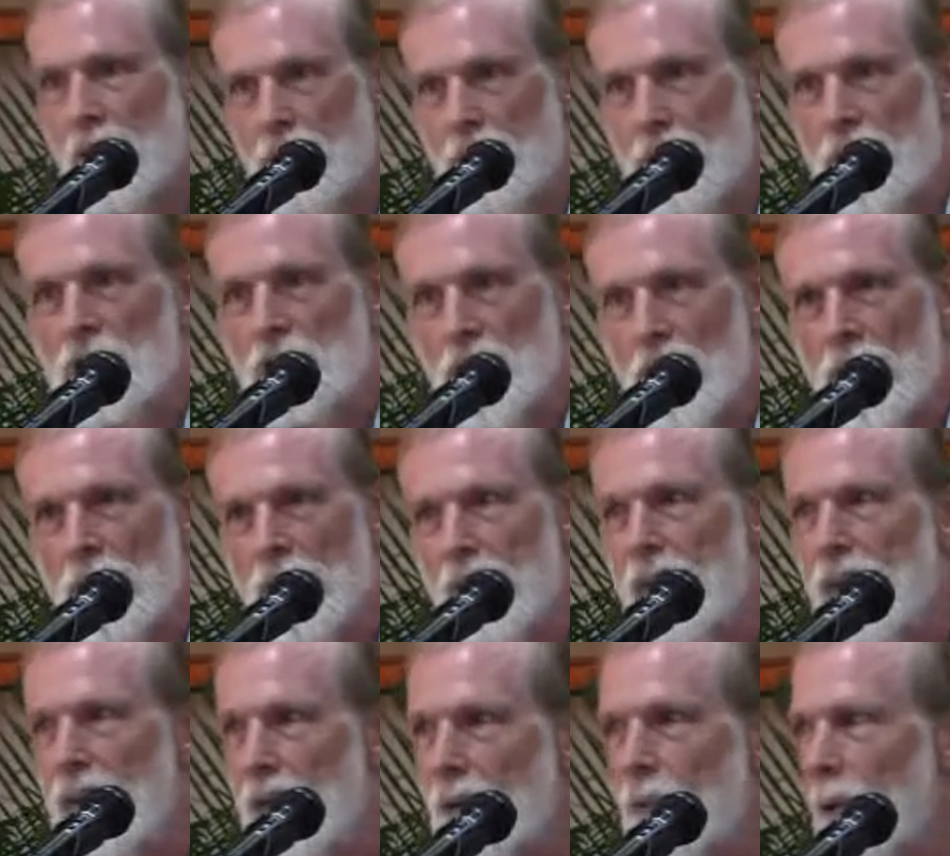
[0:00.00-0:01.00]
vision of the
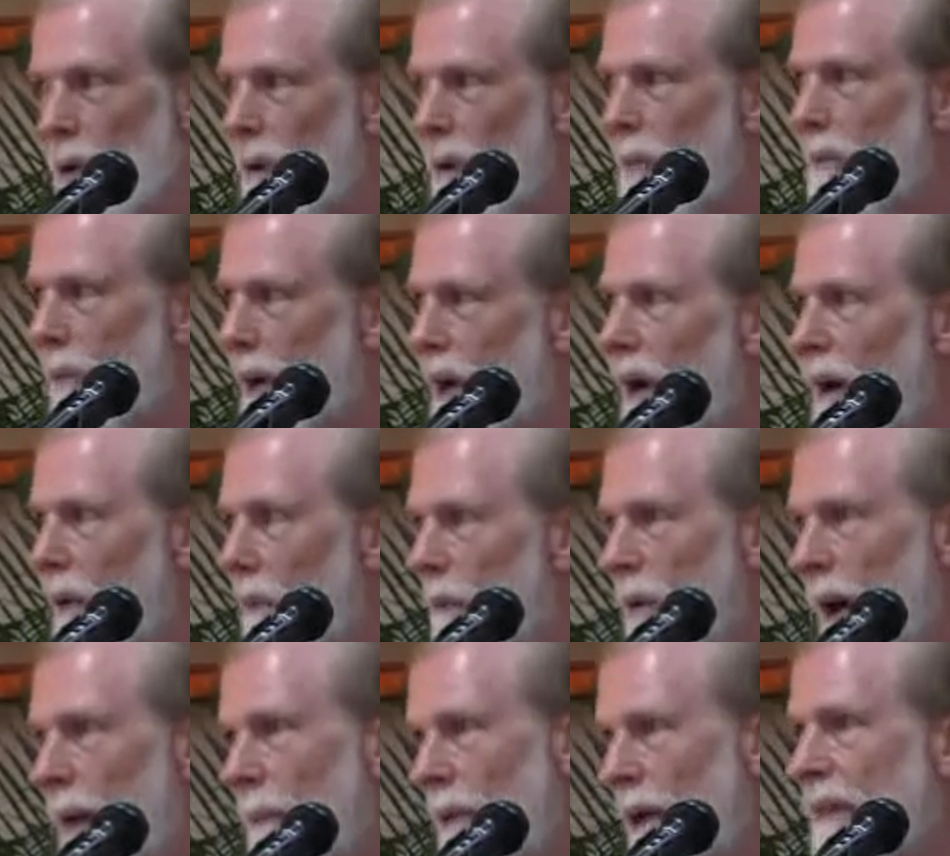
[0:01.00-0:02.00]
equal
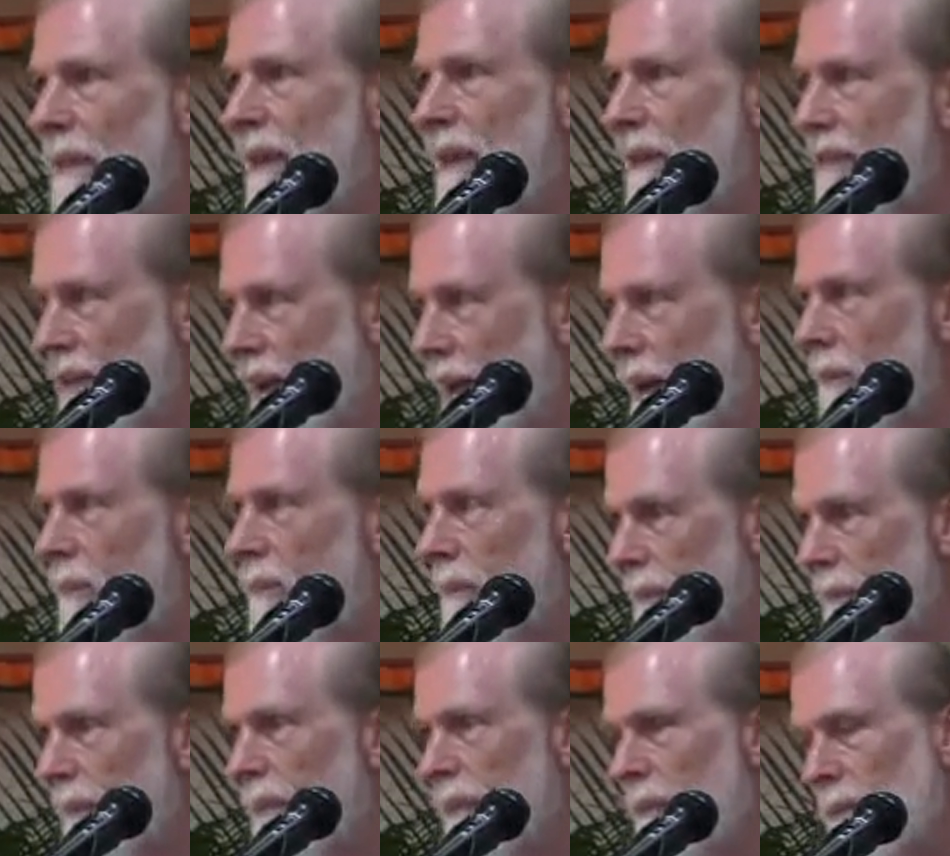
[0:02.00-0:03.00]
Brahman, the
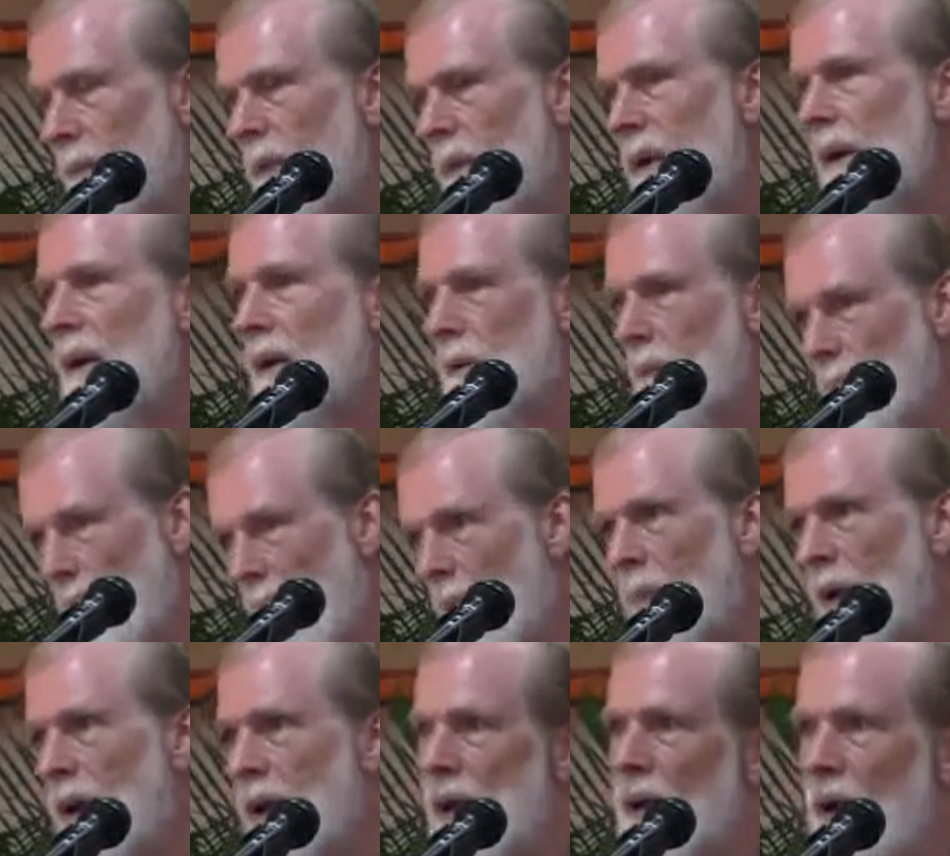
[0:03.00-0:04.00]
same
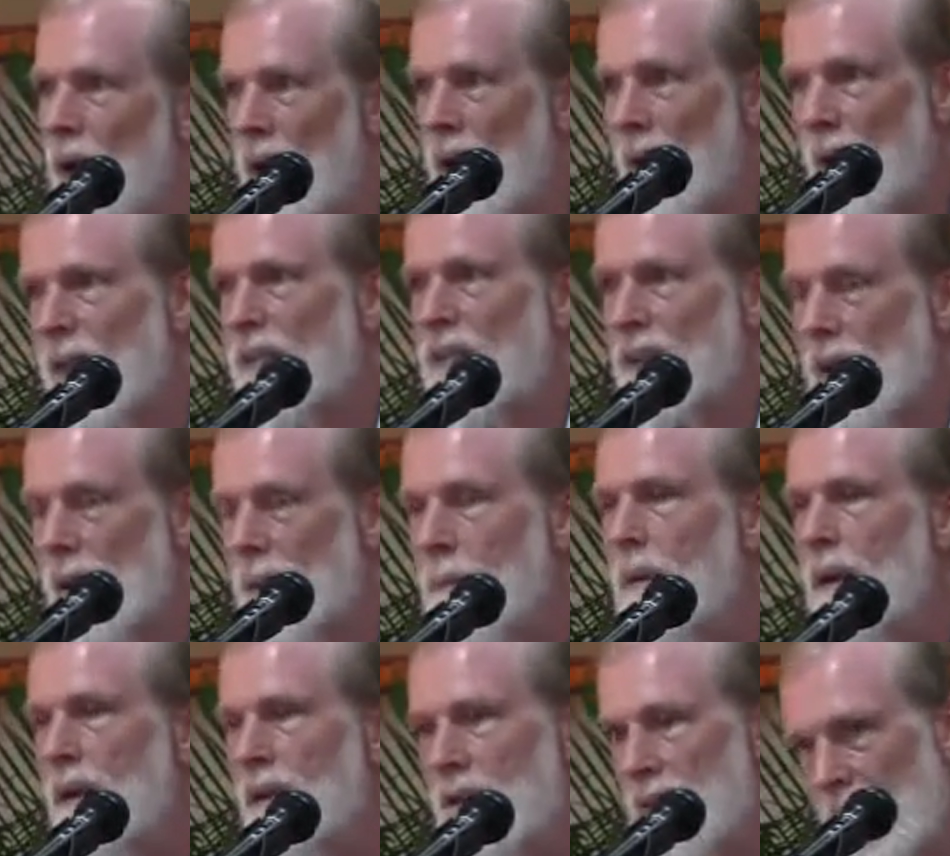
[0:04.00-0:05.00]
Brahman in all, the
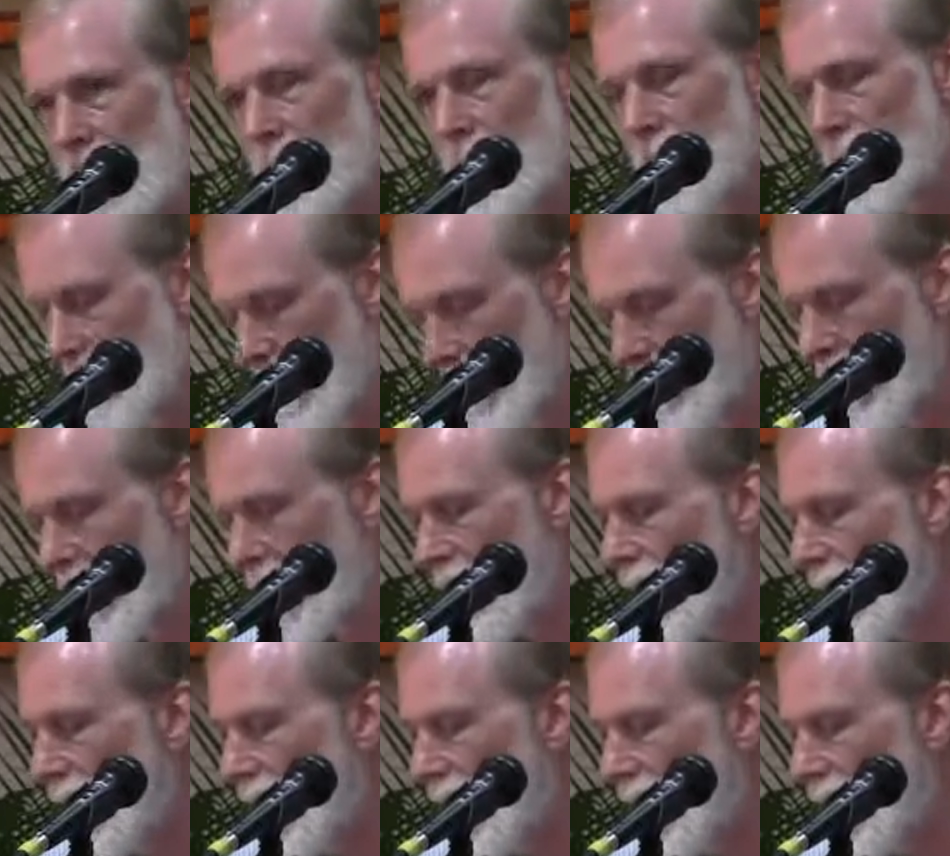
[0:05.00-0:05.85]
same self in all.